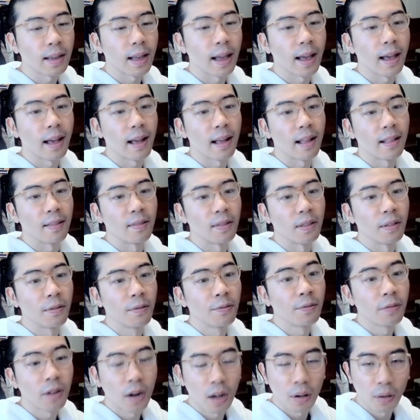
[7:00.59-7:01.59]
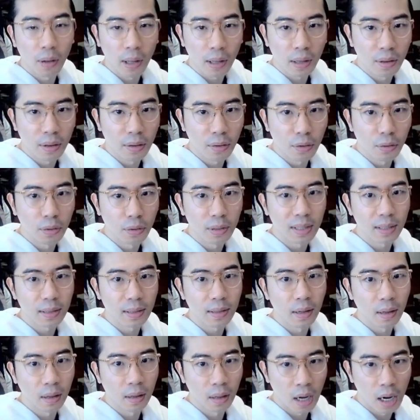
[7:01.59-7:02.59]
and following through
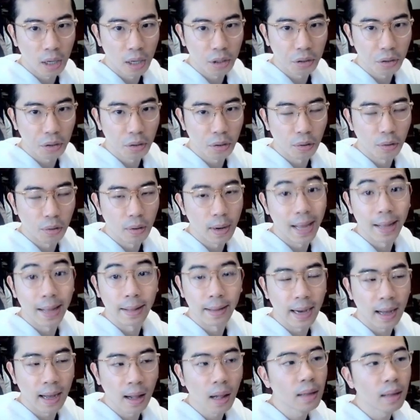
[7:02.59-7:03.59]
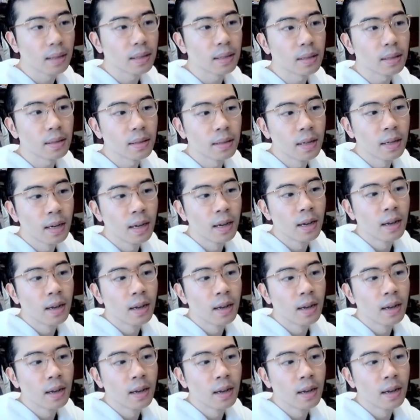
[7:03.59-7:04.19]
this logical analysis.